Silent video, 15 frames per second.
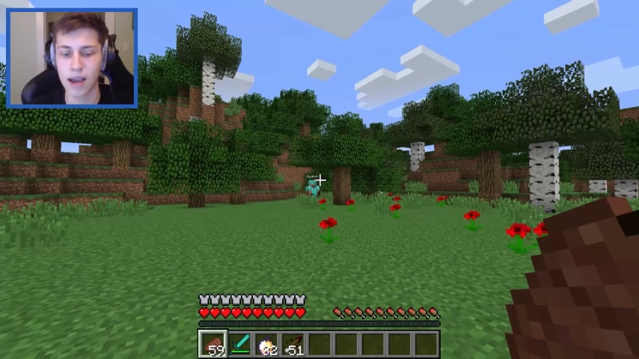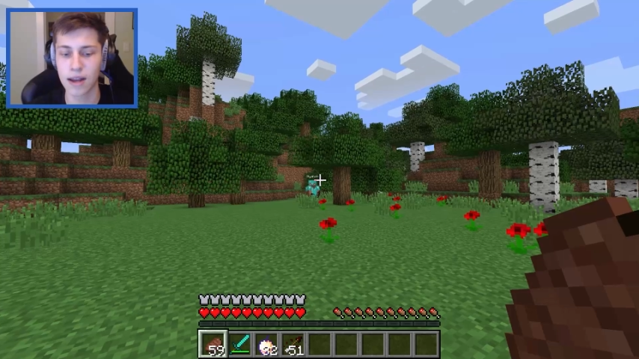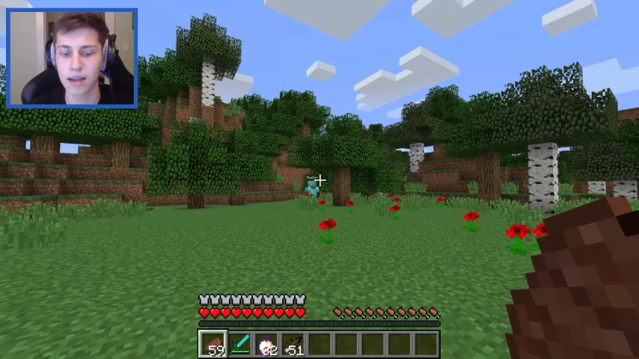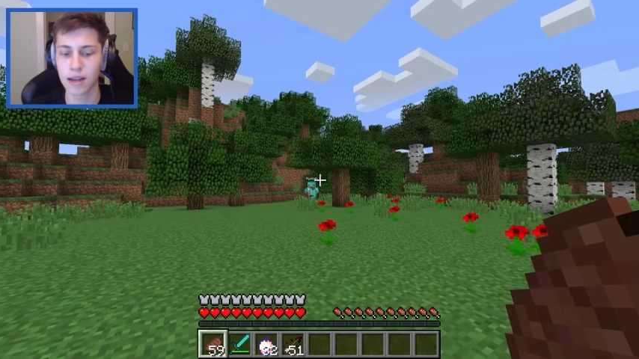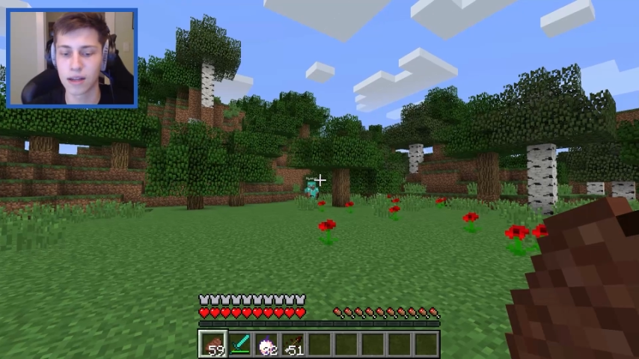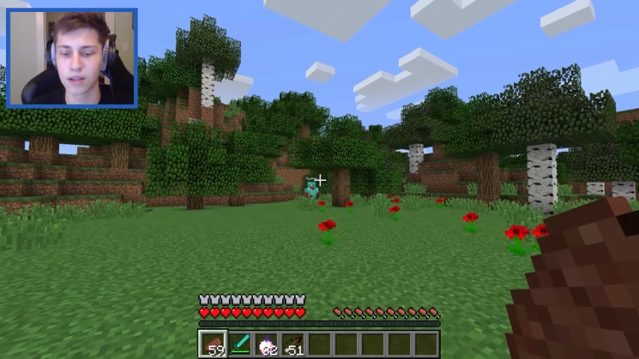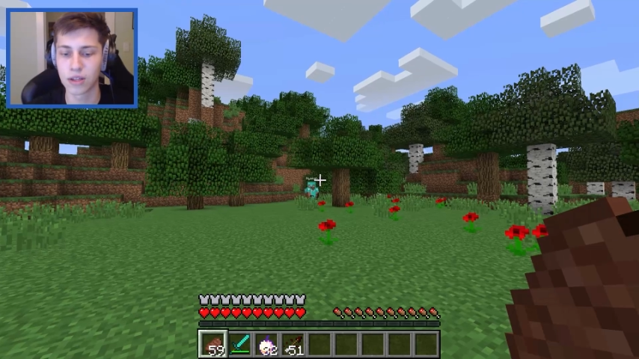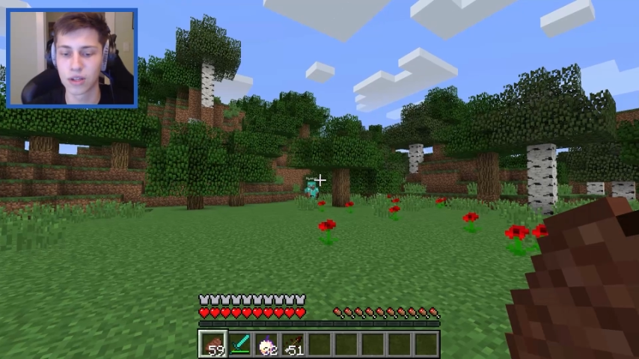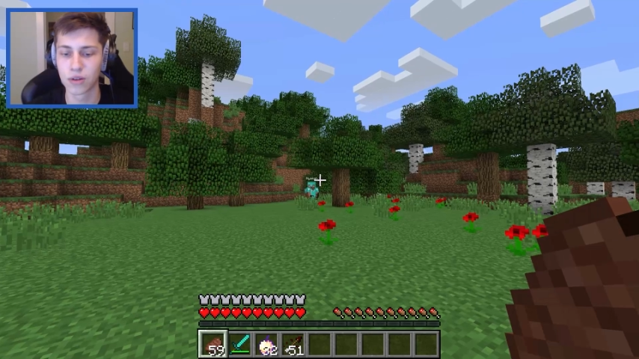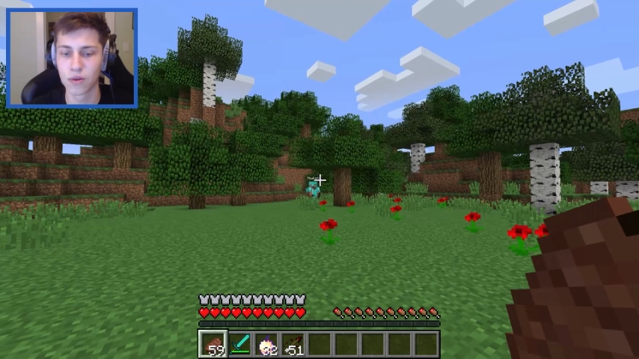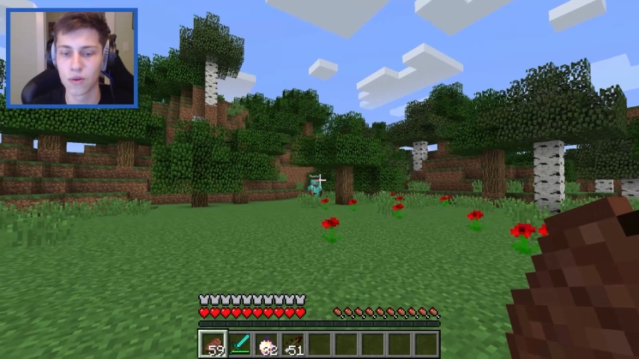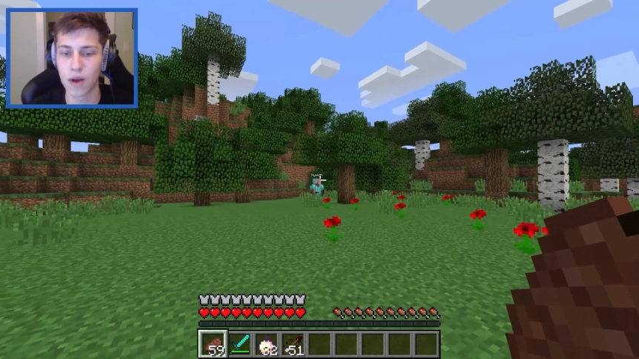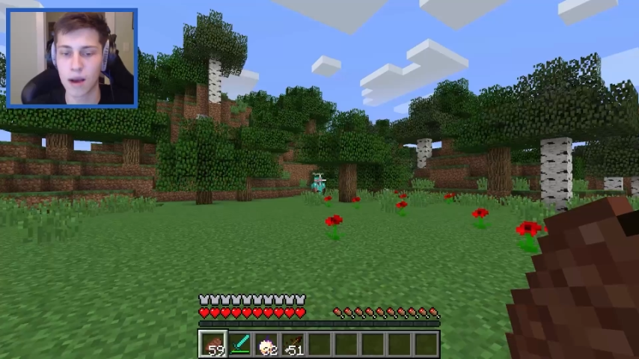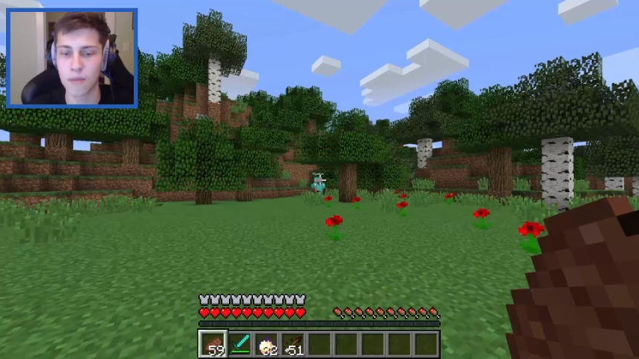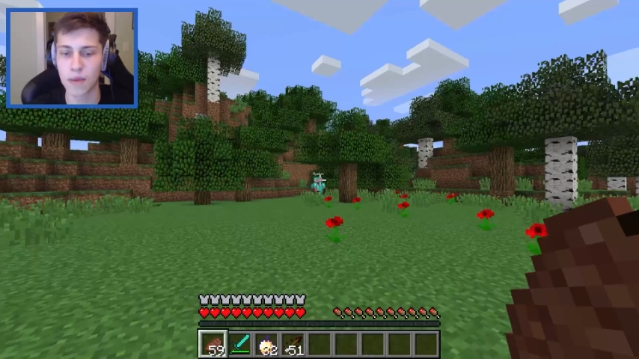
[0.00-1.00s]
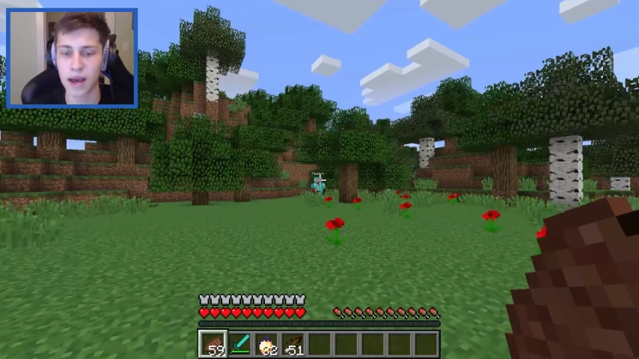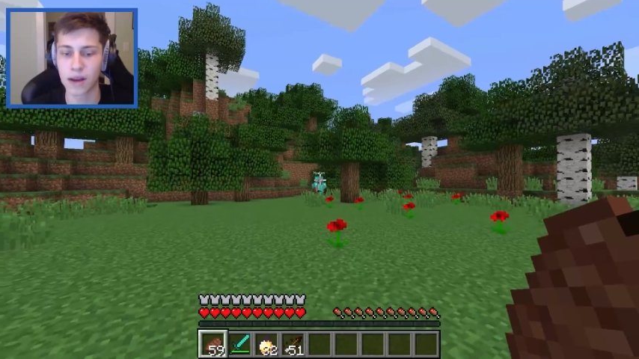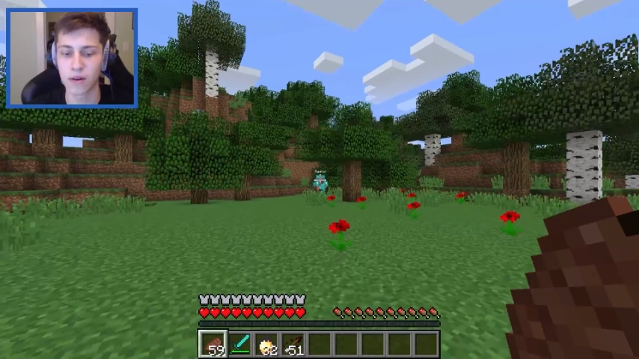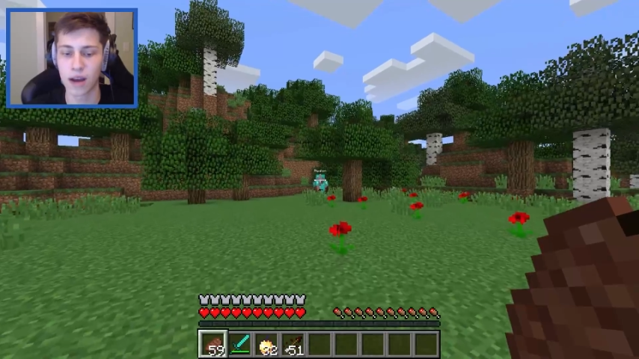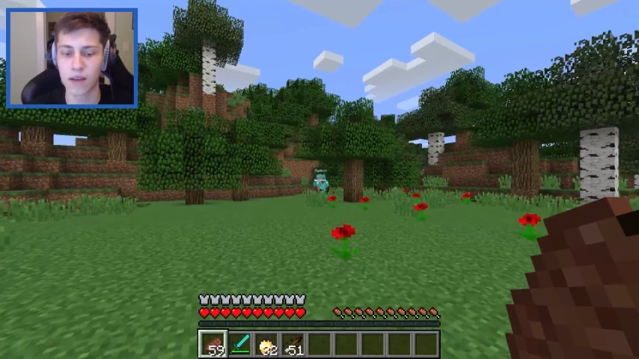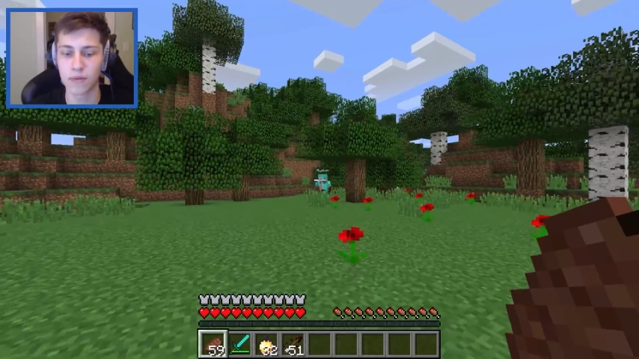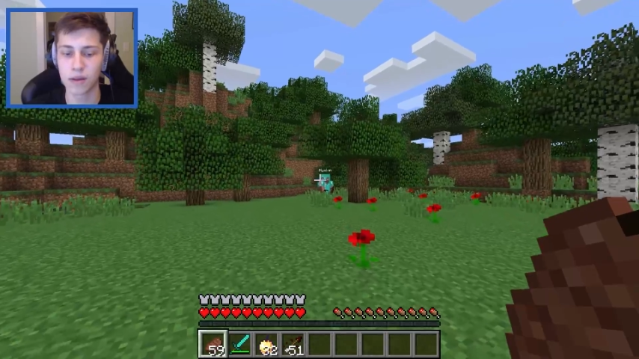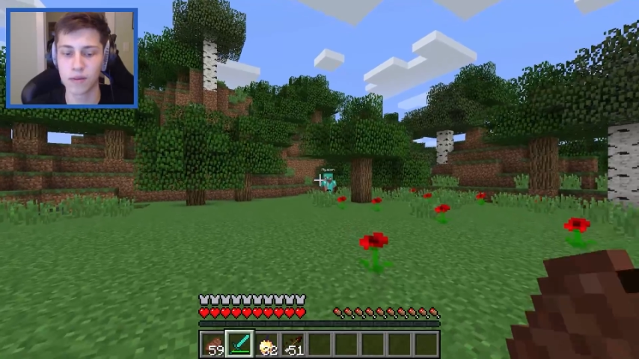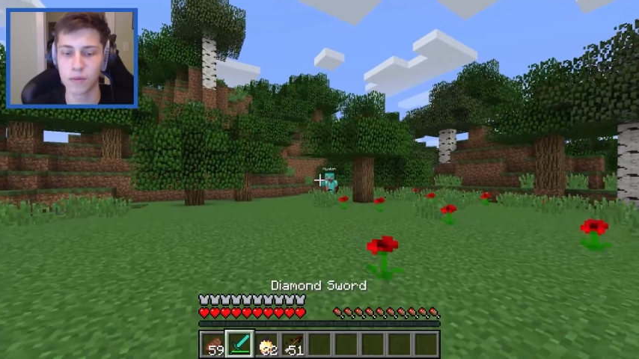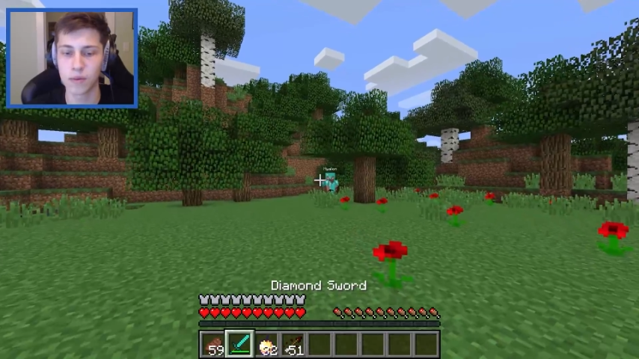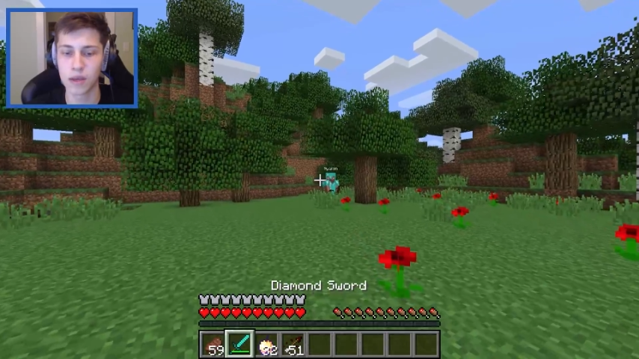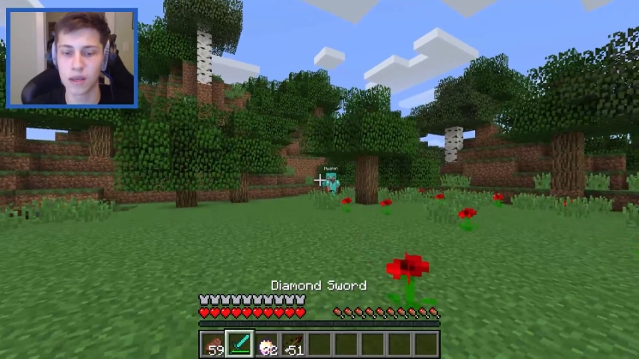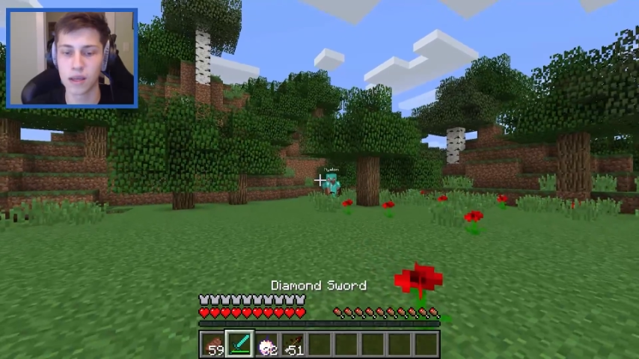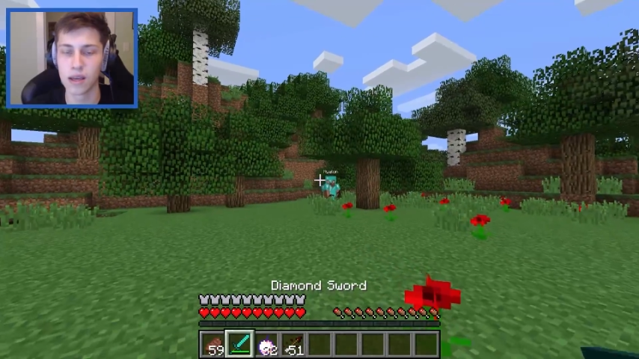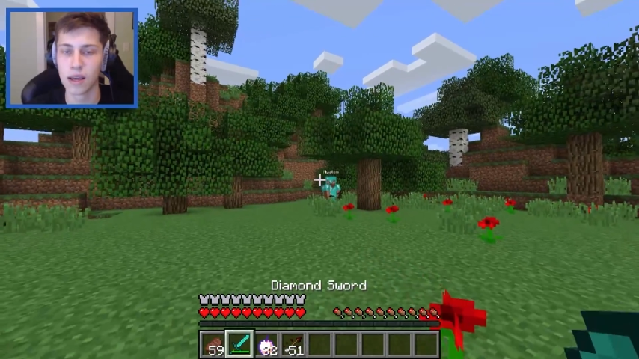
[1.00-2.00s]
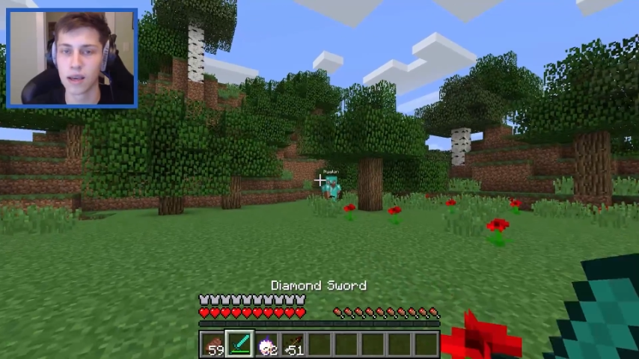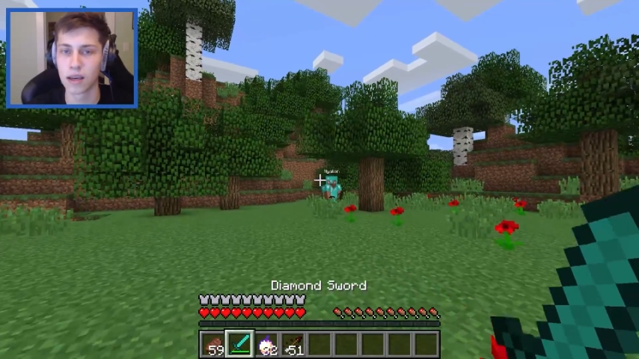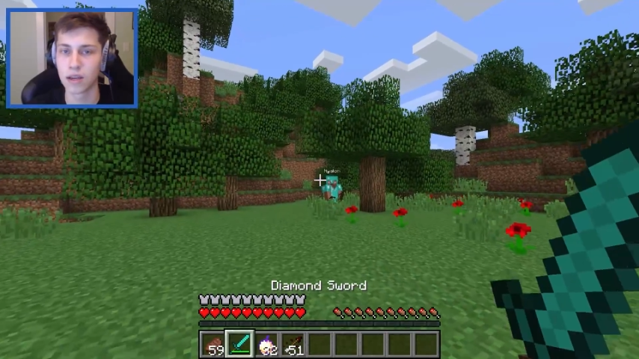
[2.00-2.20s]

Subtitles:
of going to screw up Minecraft PvP